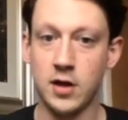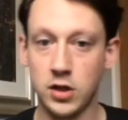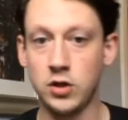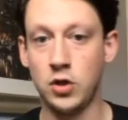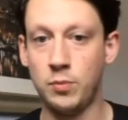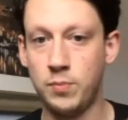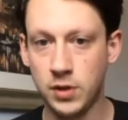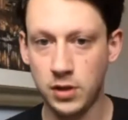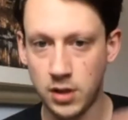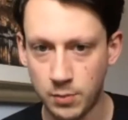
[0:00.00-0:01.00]

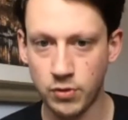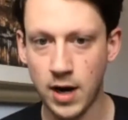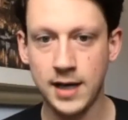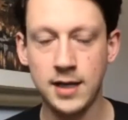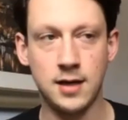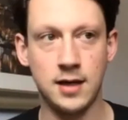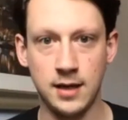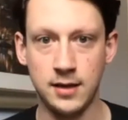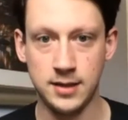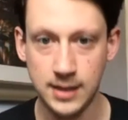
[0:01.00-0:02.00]
your brain
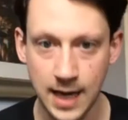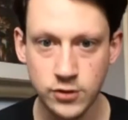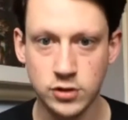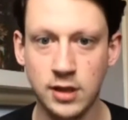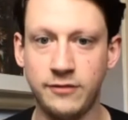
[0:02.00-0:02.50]
literally